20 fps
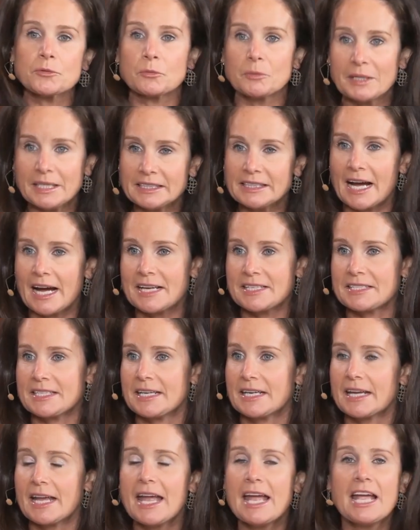
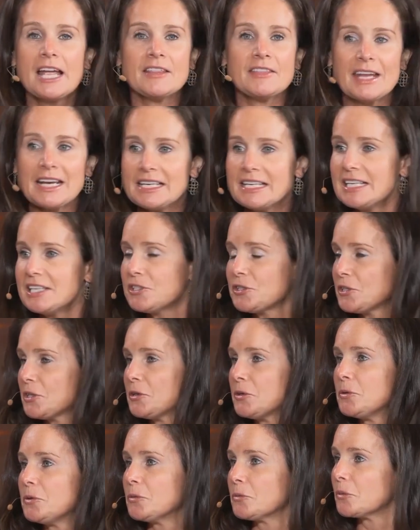realizing they need
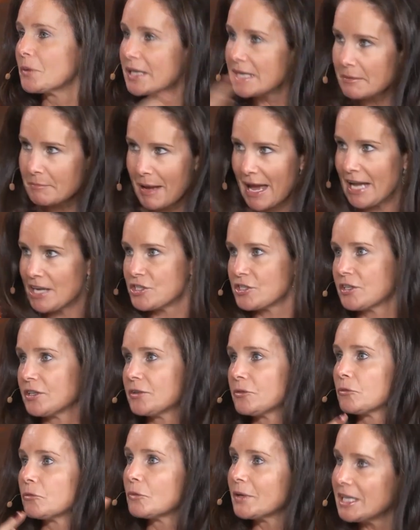to
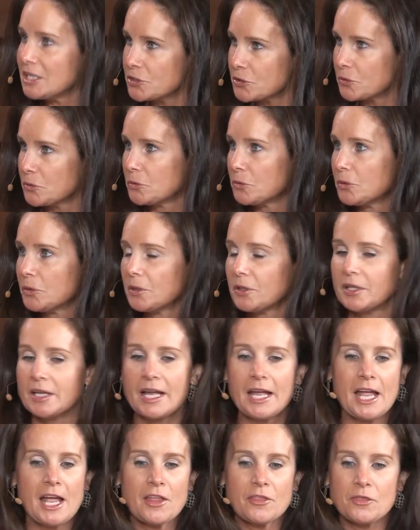reimagine, retool
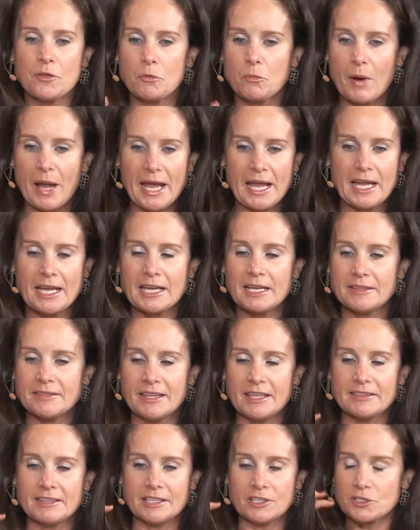the way
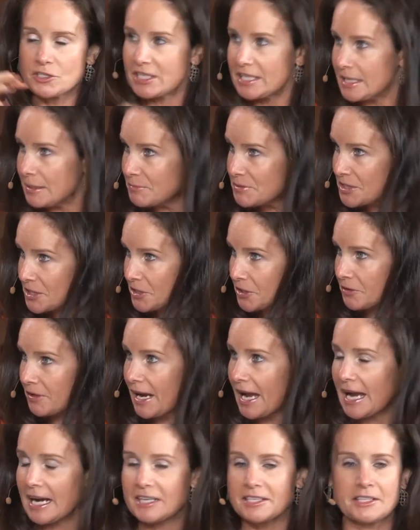that their teams
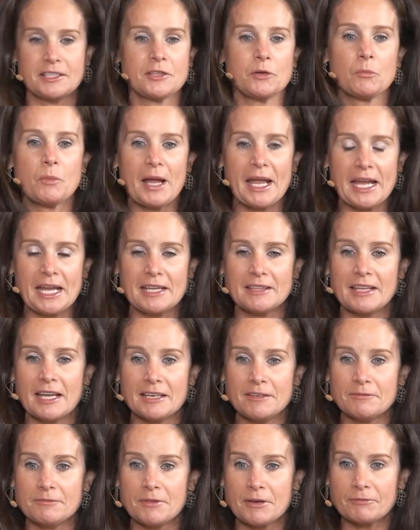interact, the way
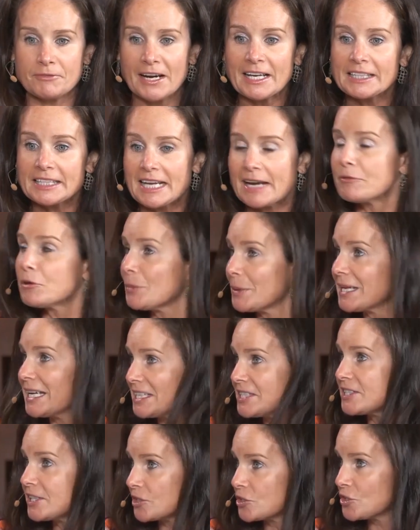that, frankly, everyone
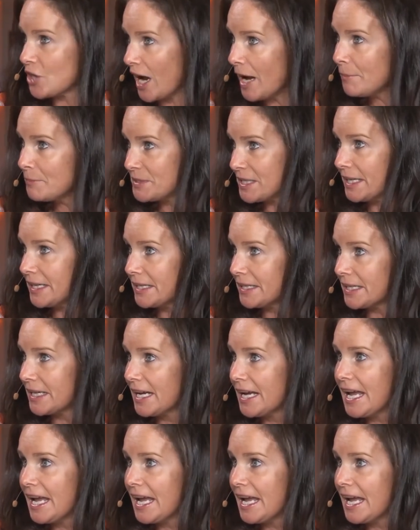gets their job done.